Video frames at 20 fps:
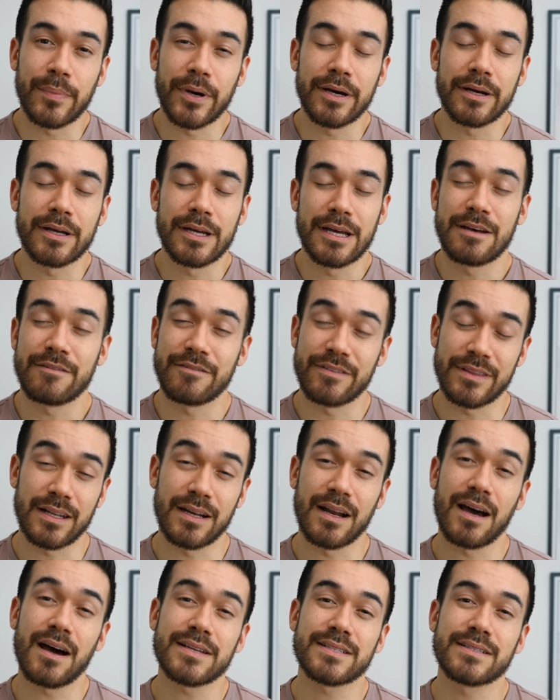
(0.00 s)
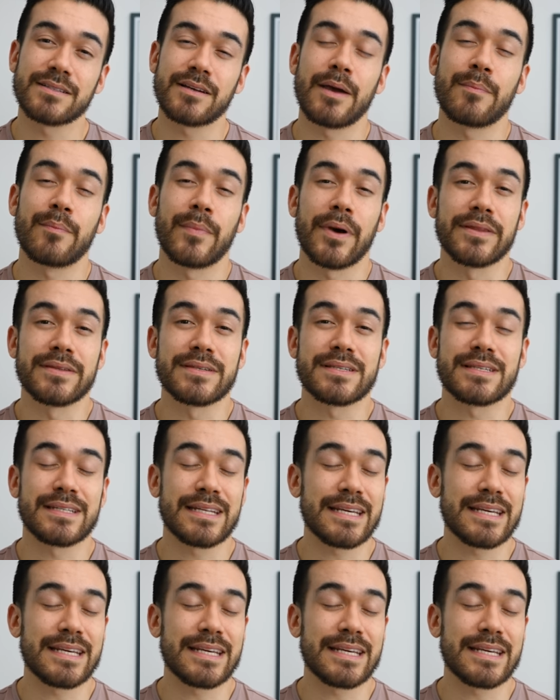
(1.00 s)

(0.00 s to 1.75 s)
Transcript: but for the last 9 months,